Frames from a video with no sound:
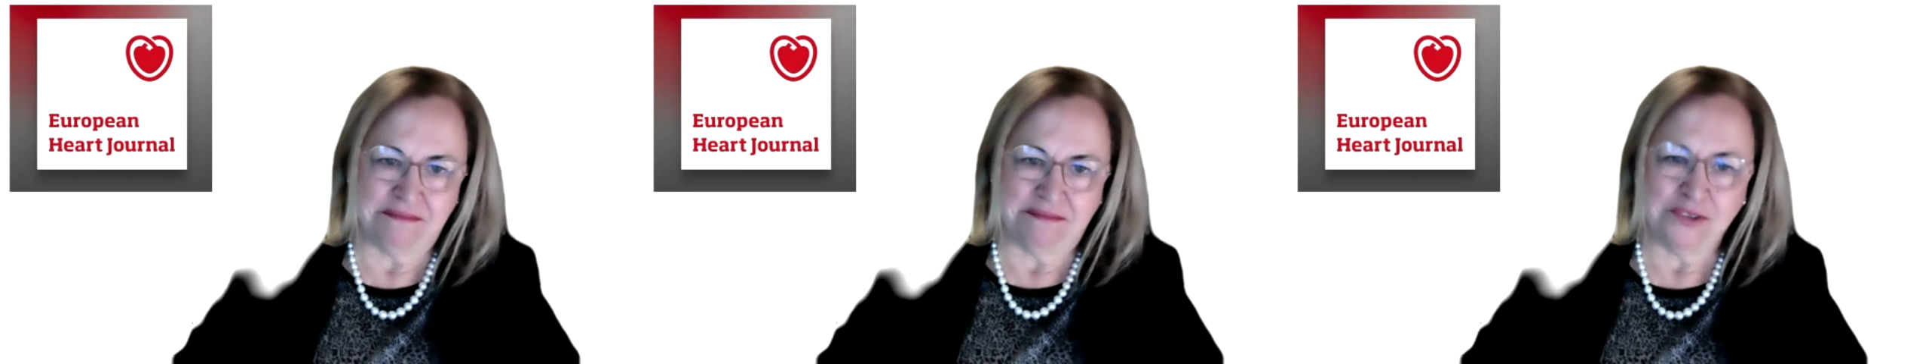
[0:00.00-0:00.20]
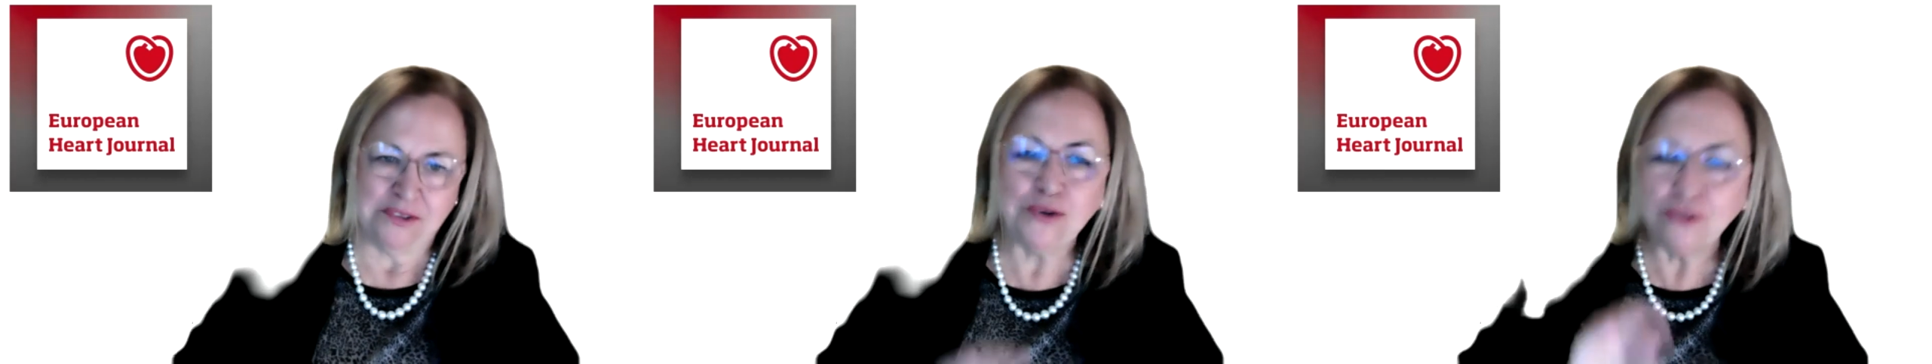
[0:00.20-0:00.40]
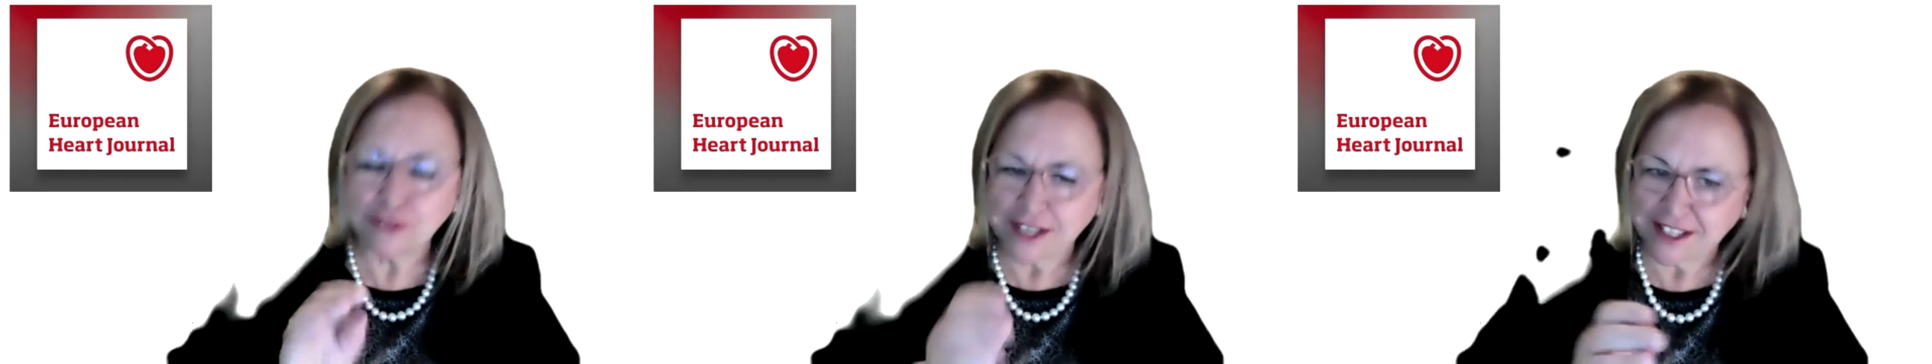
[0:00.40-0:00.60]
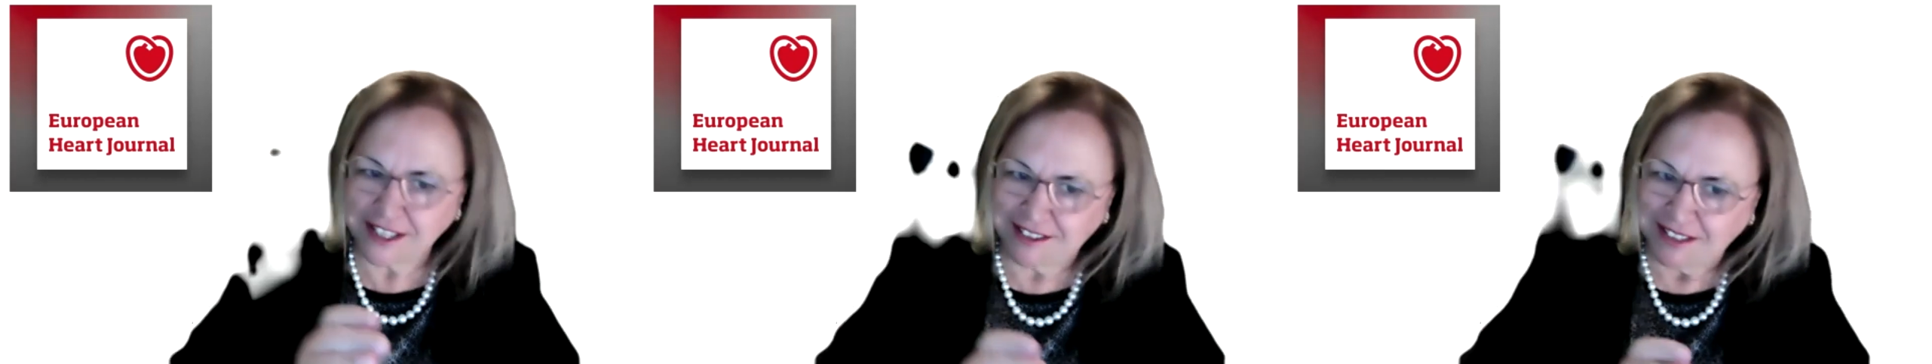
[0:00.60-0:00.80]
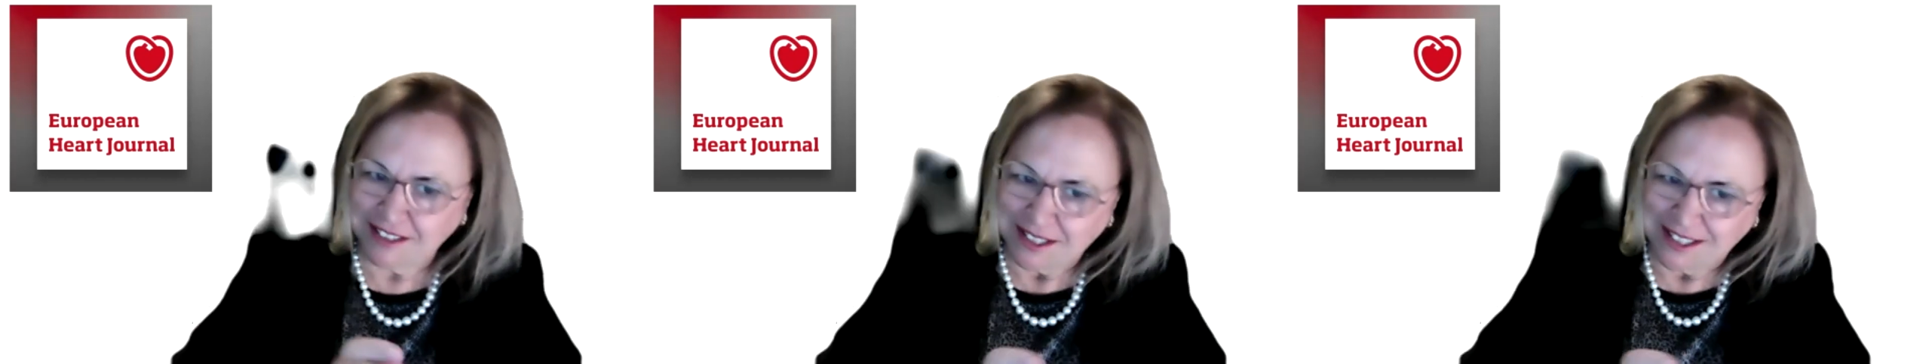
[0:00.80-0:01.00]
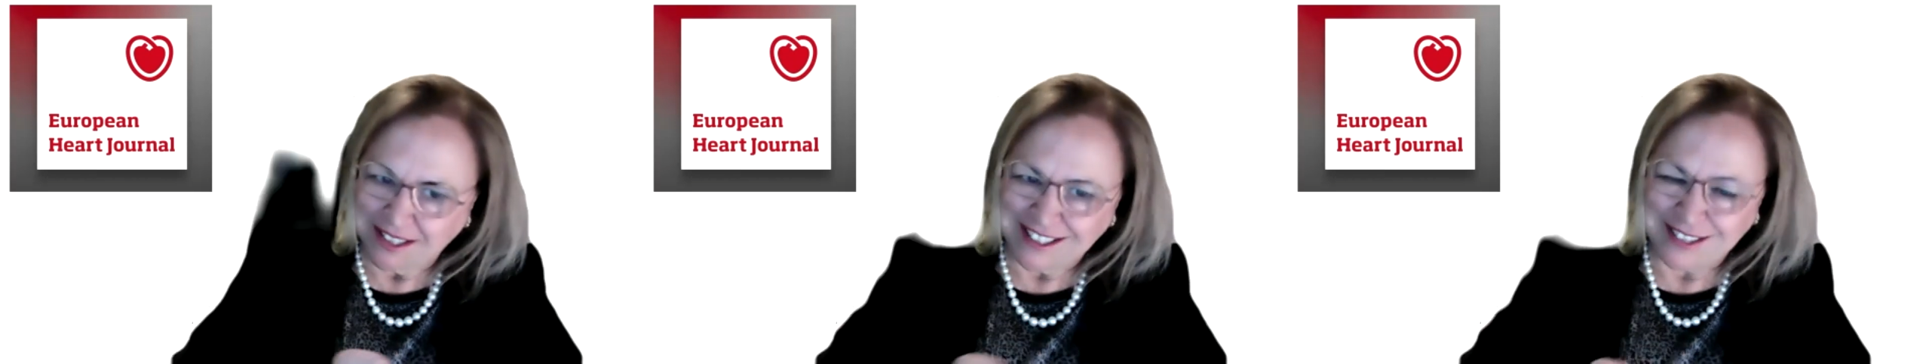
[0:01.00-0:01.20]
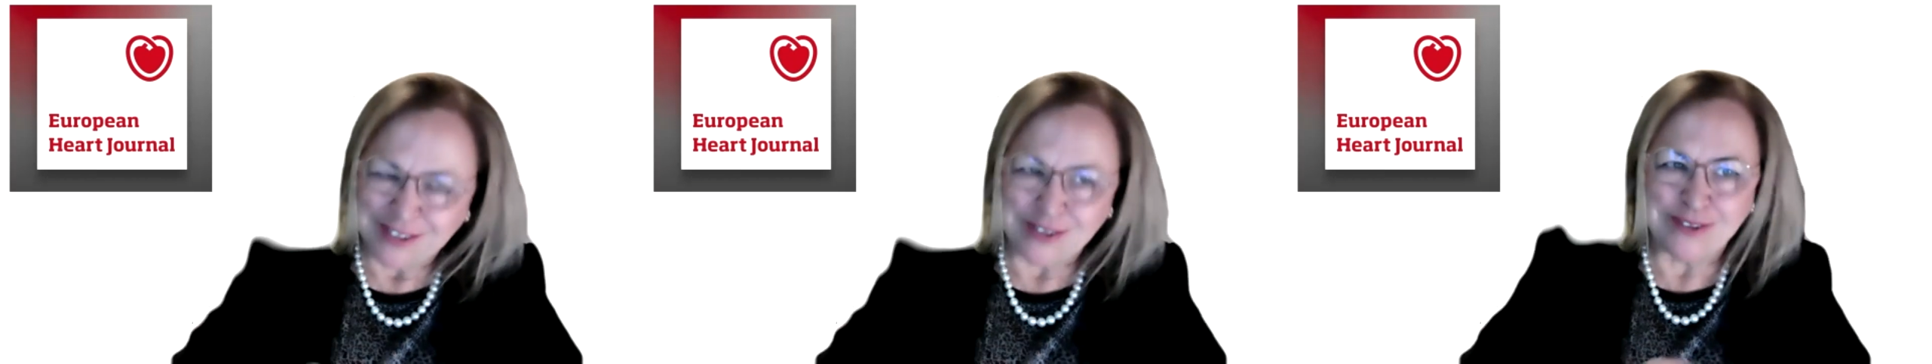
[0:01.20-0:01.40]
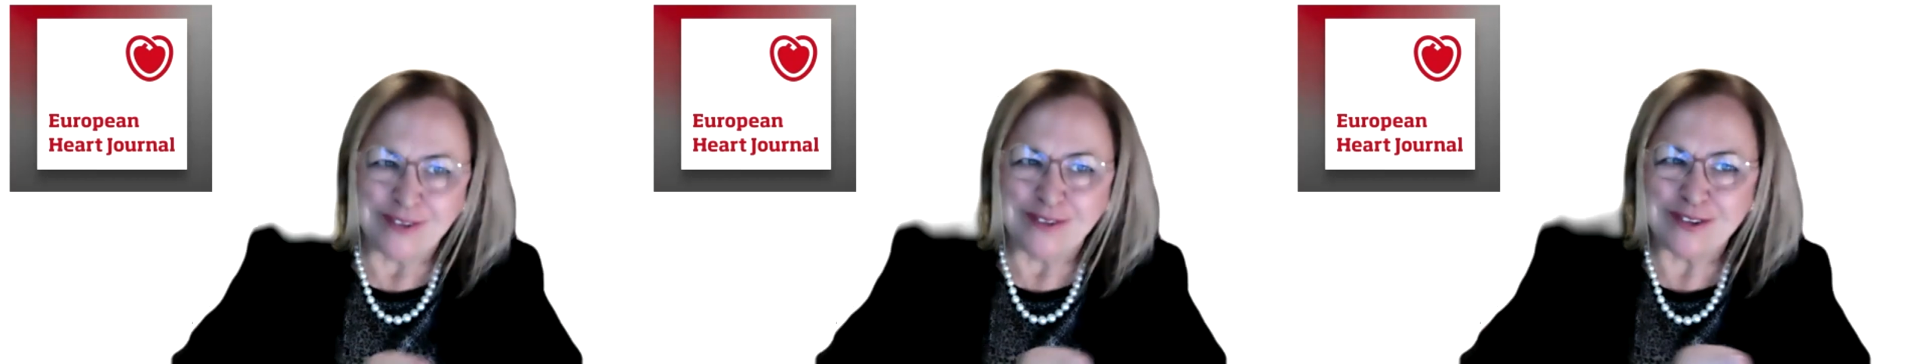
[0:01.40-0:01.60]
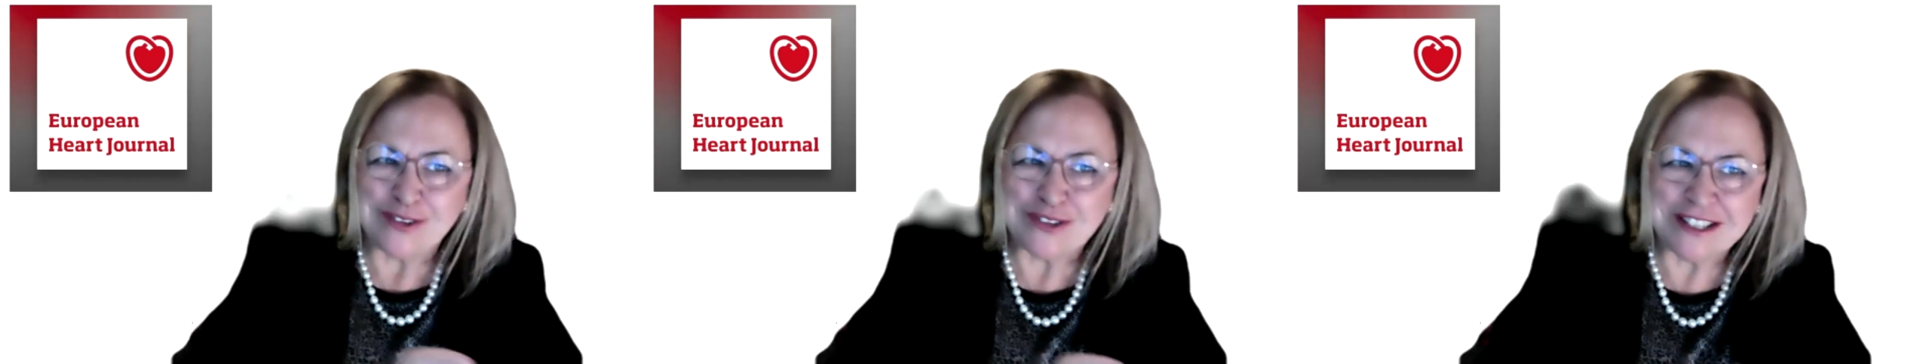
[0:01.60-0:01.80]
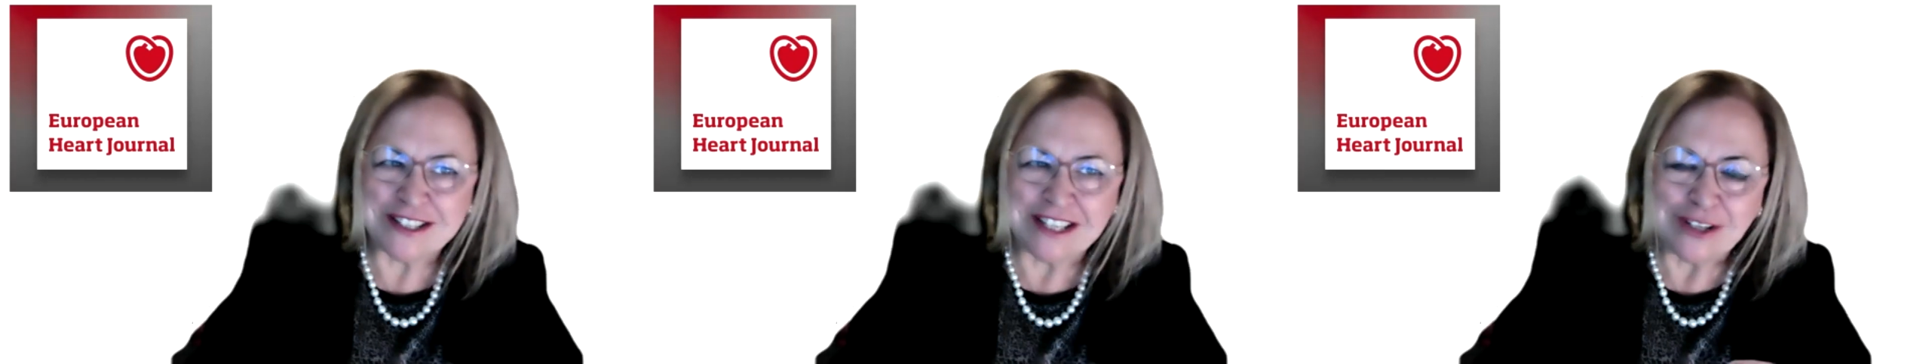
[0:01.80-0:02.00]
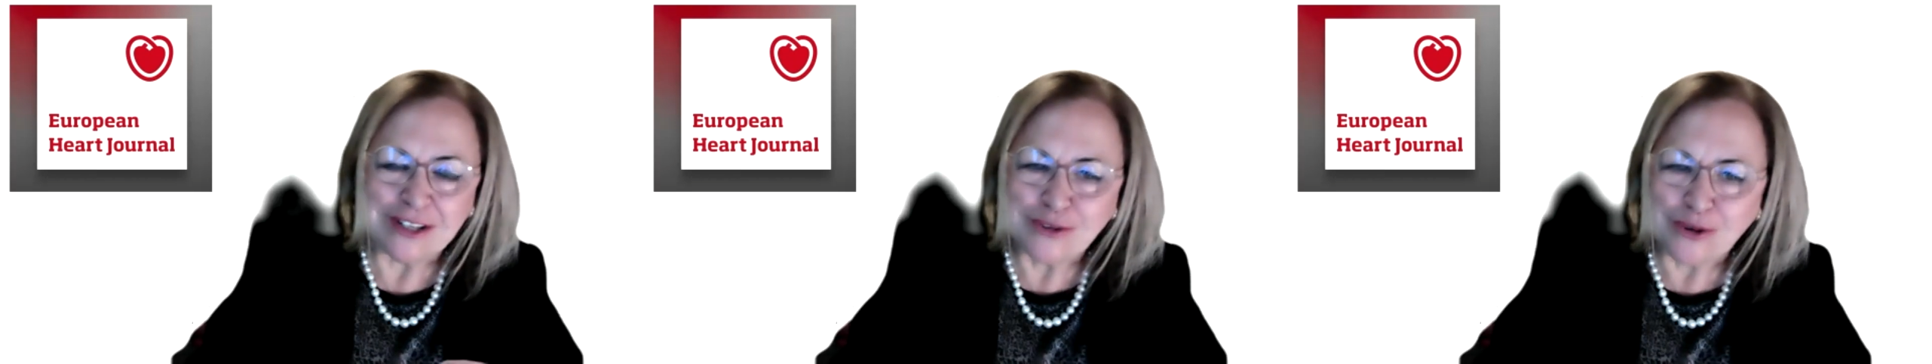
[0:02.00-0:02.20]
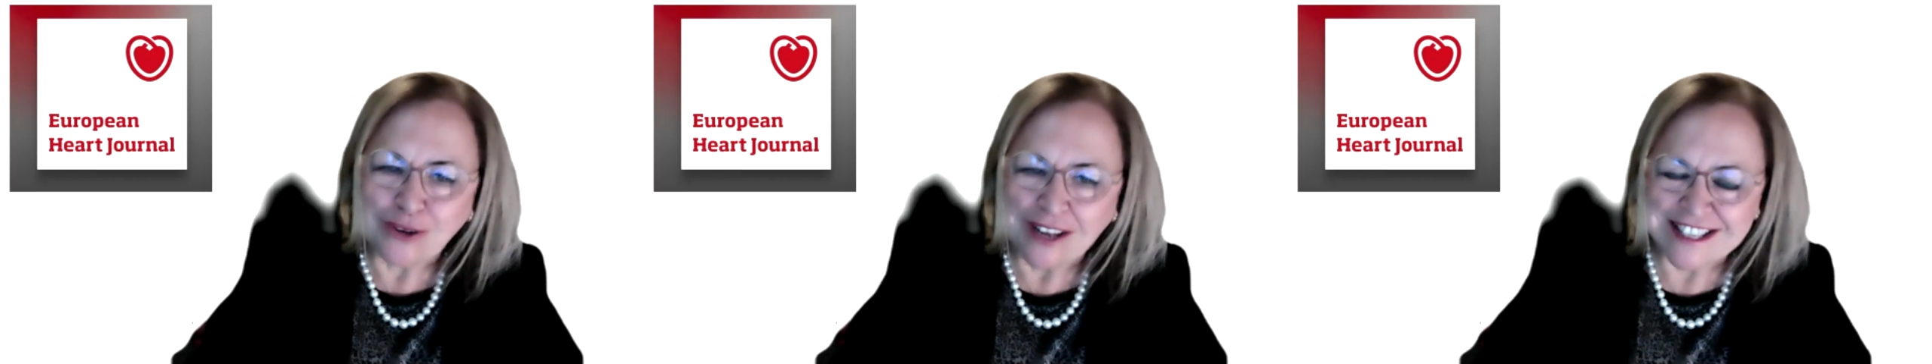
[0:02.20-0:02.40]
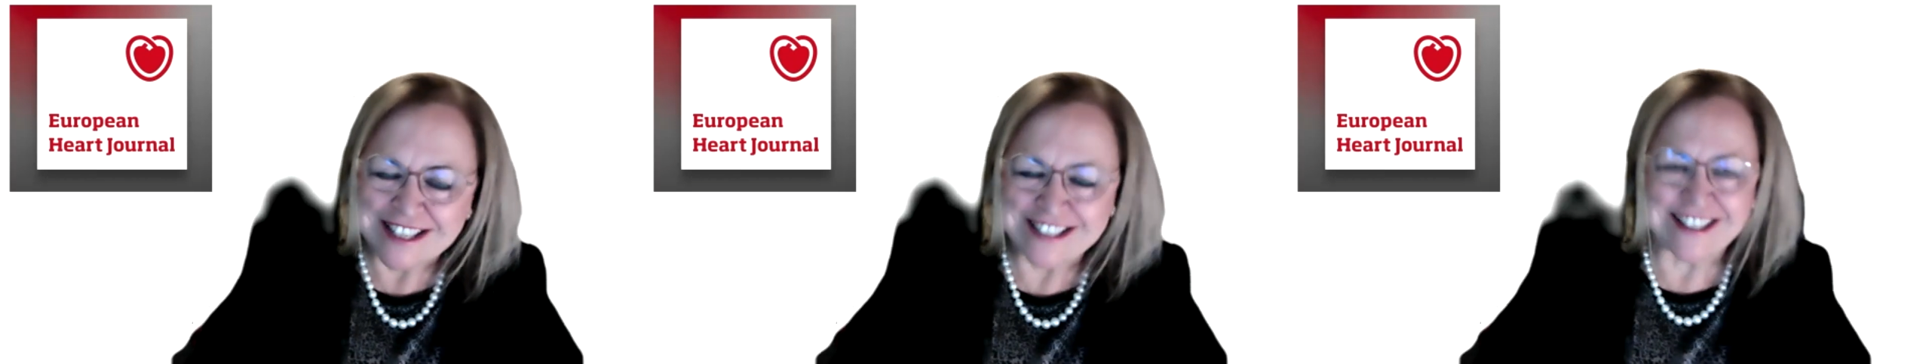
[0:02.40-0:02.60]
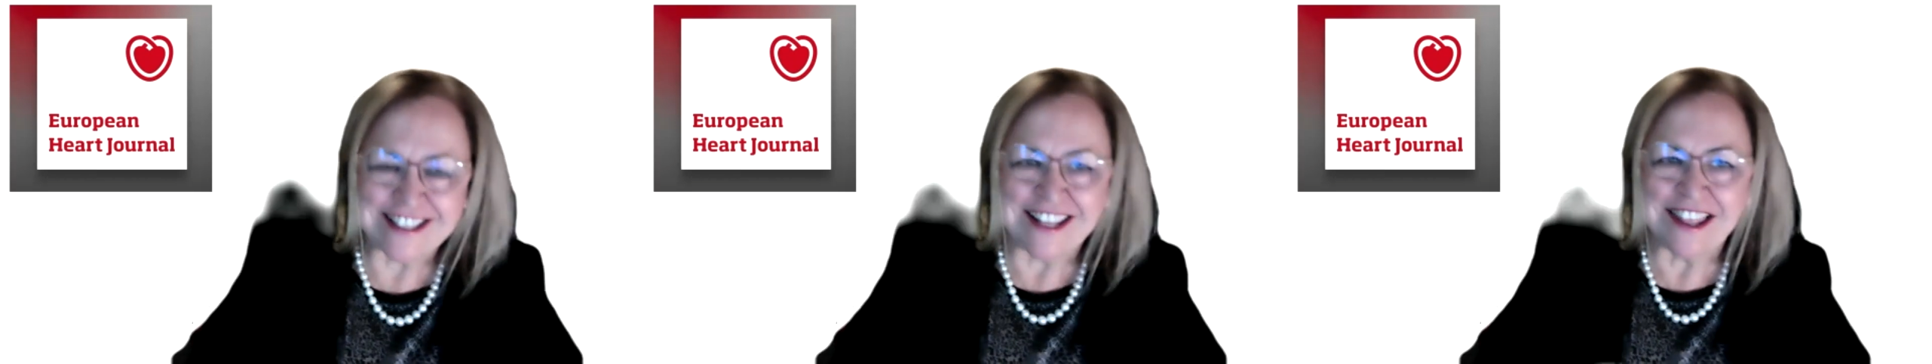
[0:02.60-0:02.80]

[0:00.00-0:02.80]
You already told us